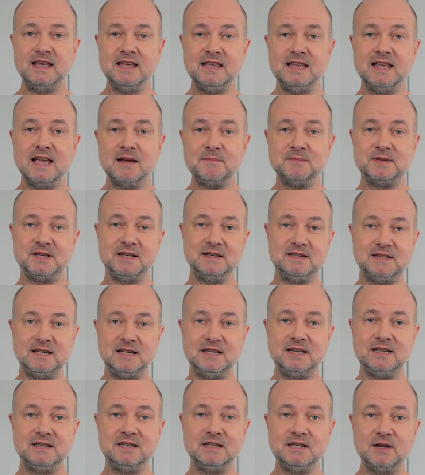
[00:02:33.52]

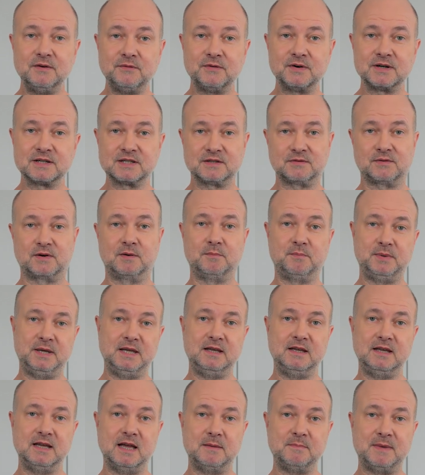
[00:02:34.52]
EMTT differs from
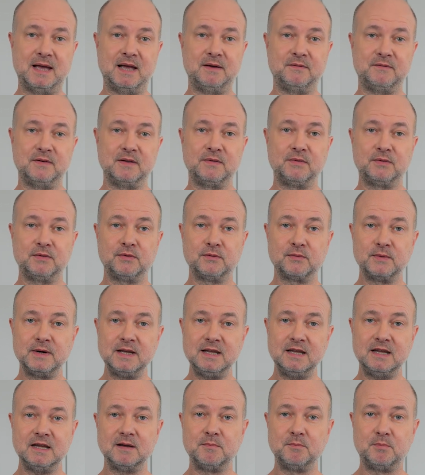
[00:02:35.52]
PEMF in
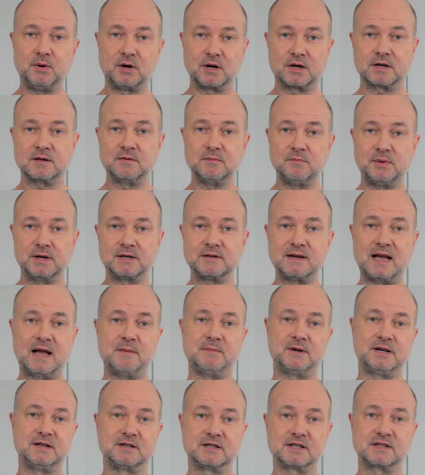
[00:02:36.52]
three important
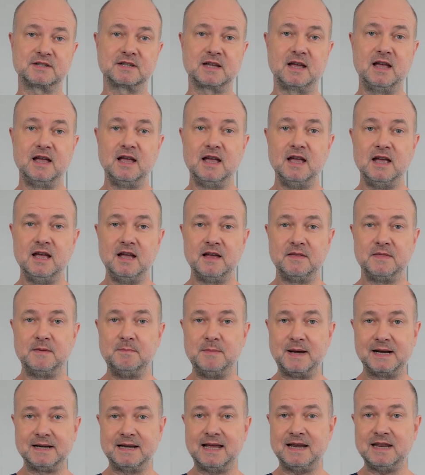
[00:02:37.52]
parameters. The
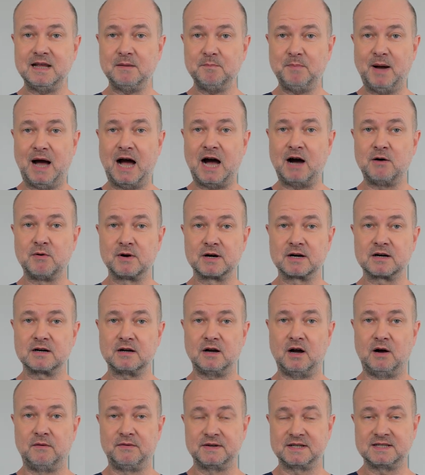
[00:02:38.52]
magnetic
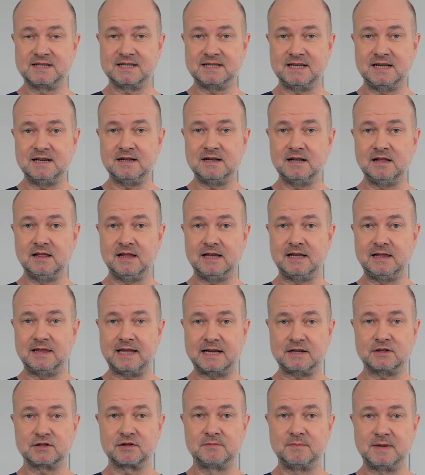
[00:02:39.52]
power of a single
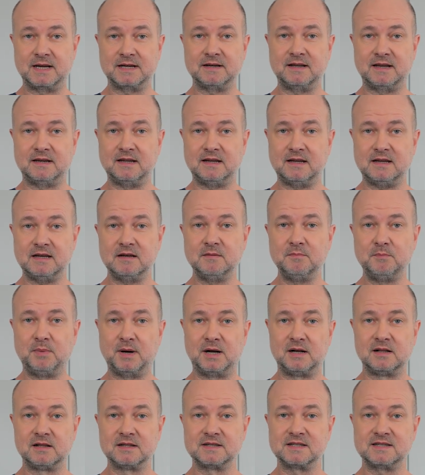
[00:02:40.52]
electromagnetic
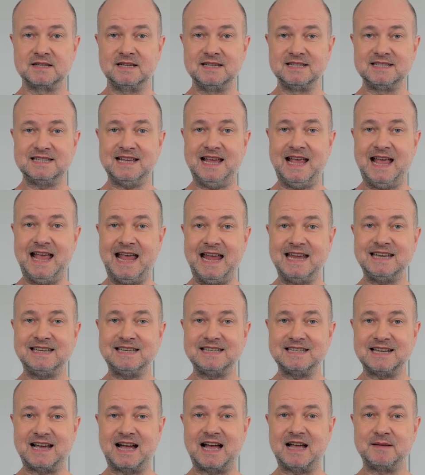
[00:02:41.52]
impulse is 8
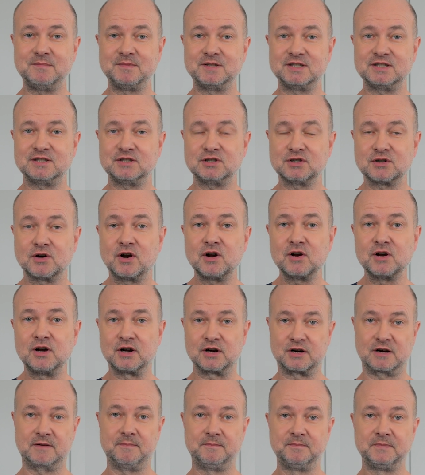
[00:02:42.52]
times
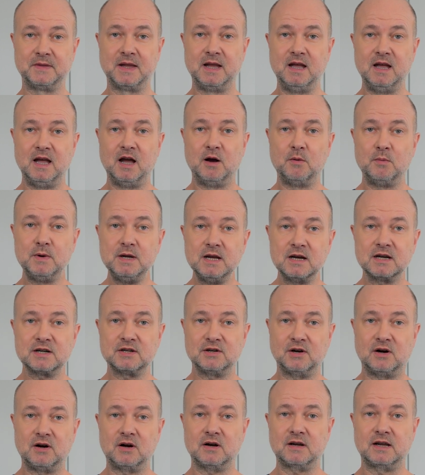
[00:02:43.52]
stronger. We are
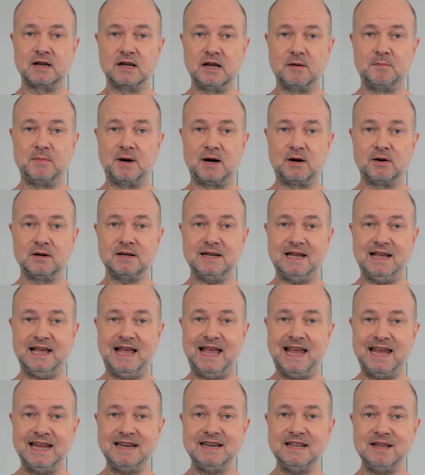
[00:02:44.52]
talking about
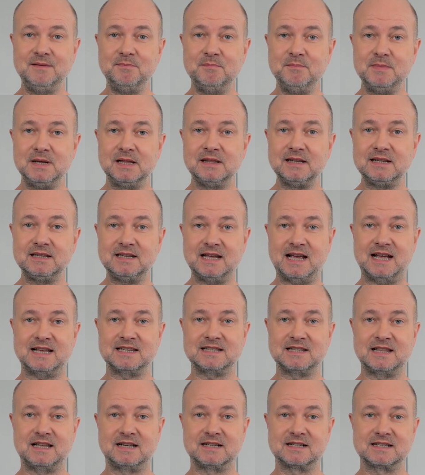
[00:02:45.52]
80
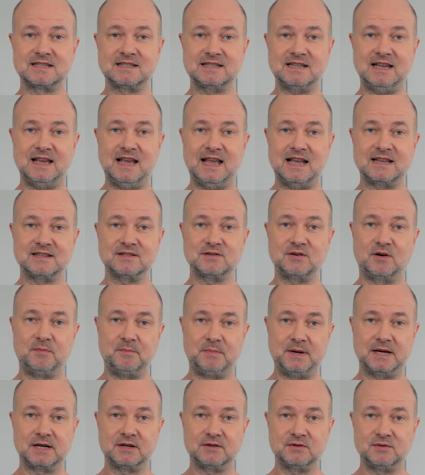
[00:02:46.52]
millitesla as
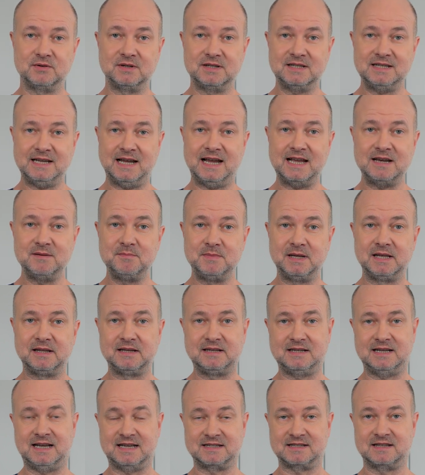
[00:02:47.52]
compared to 10
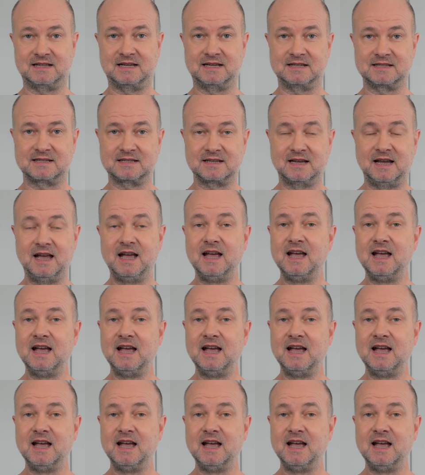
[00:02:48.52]
millitesla.